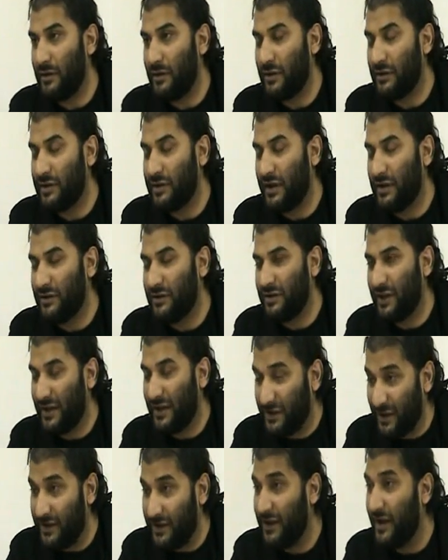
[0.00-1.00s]

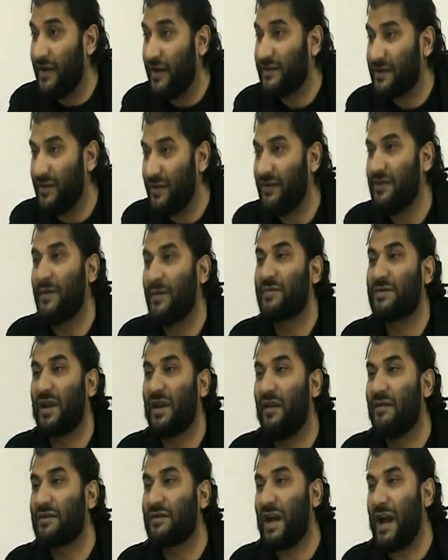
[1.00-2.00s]
they're deceiving
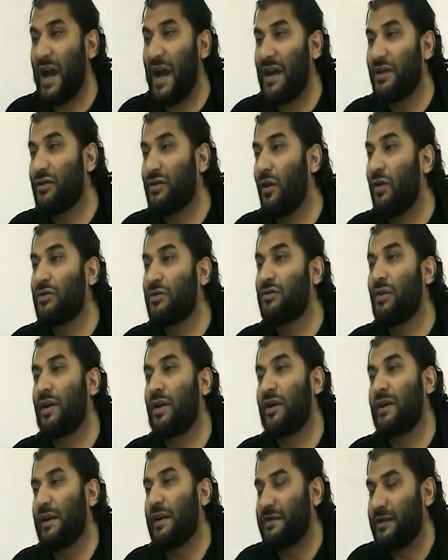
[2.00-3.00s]
themselves and those who are
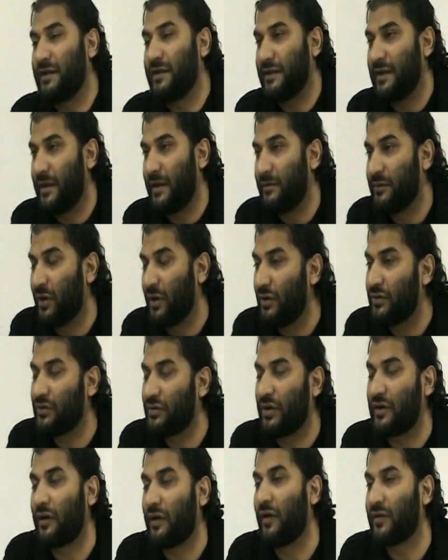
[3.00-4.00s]
connected to them, those
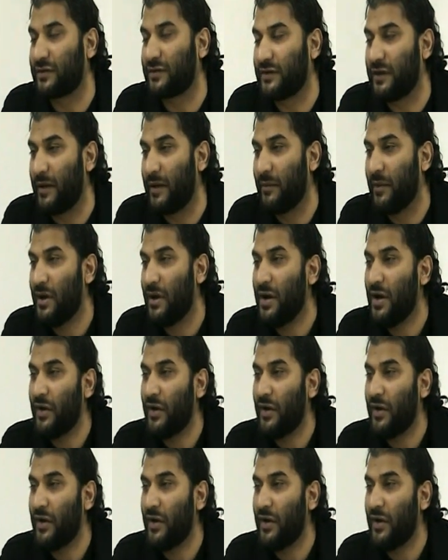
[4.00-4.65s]
who are close to them.